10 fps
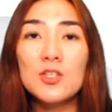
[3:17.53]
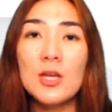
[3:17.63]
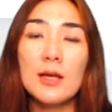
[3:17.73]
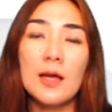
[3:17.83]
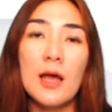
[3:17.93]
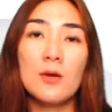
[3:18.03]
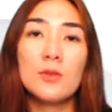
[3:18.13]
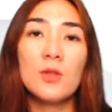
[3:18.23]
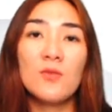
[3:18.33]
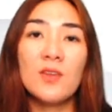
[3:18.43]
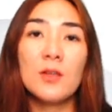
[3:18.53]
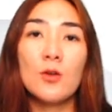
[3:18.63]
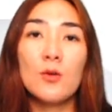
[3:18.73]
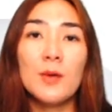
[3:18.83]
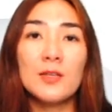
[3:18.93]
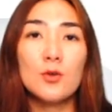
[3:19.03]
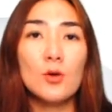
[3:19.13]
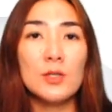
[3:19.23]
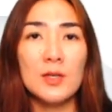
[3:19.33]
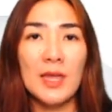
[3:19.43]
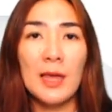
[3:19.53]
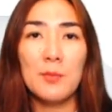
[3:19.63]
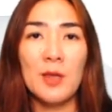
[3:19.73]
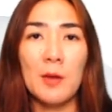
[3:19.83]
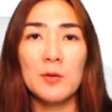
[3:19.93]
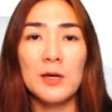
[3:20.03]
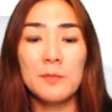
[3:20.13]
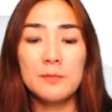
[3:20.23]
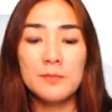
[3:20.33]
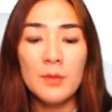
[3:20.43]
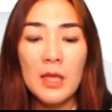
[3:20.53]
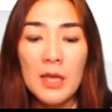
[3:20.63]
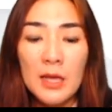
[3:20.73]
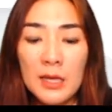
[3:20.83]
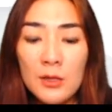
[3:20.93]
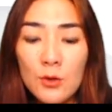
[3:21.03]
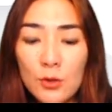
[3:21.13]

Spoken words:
check out the video by Dr. Caphammer. In your